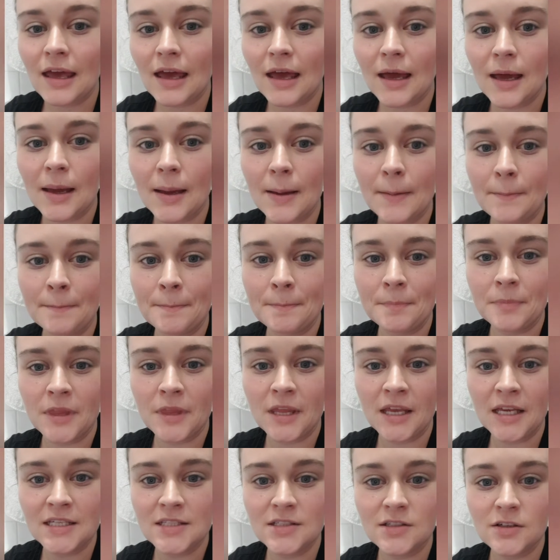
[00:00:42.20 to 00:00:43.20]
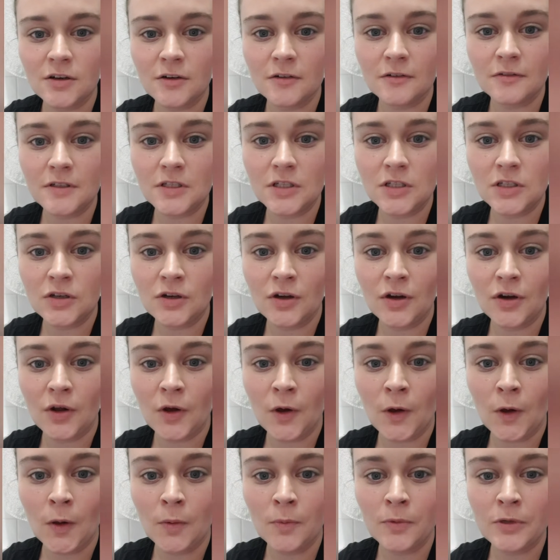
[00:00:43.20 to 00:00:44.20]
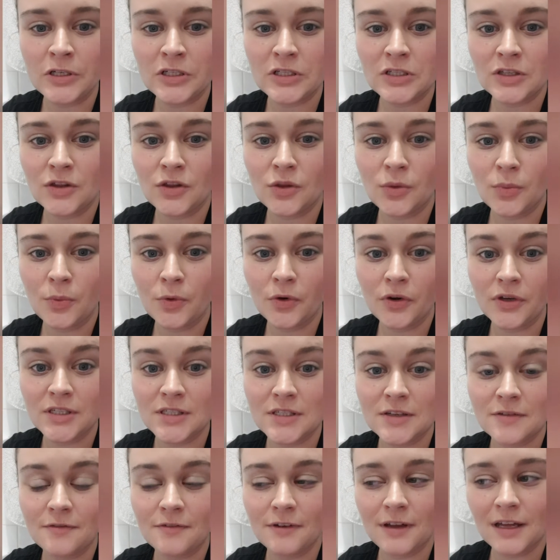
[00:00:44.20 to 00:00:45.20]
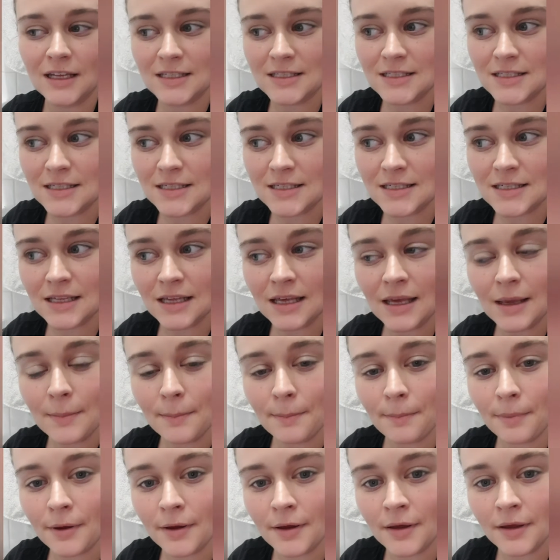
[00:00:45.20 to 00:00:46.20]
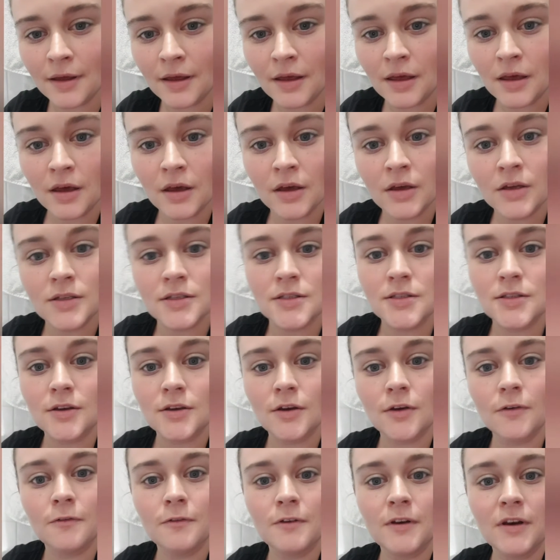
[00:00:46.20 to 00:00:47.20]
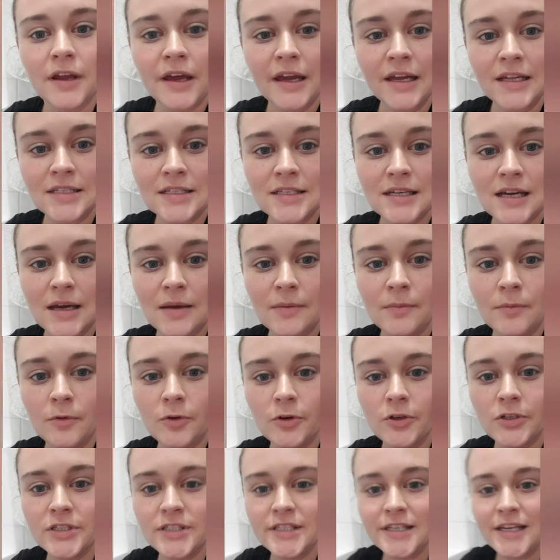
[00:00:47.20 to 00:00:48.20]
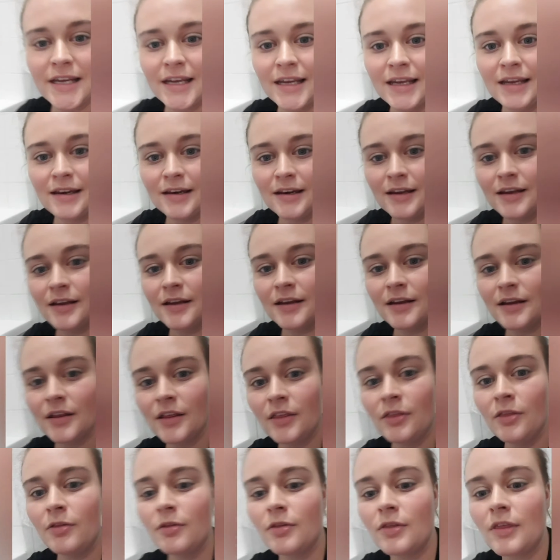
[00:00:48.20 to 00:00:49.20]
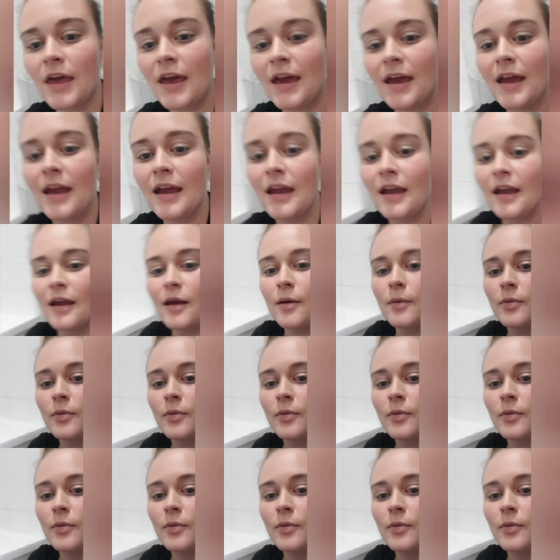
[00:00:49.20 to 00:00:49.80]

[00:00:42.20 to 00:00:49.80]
um, he's often not home until the boys are fast asleep. So for nighttime routine, they,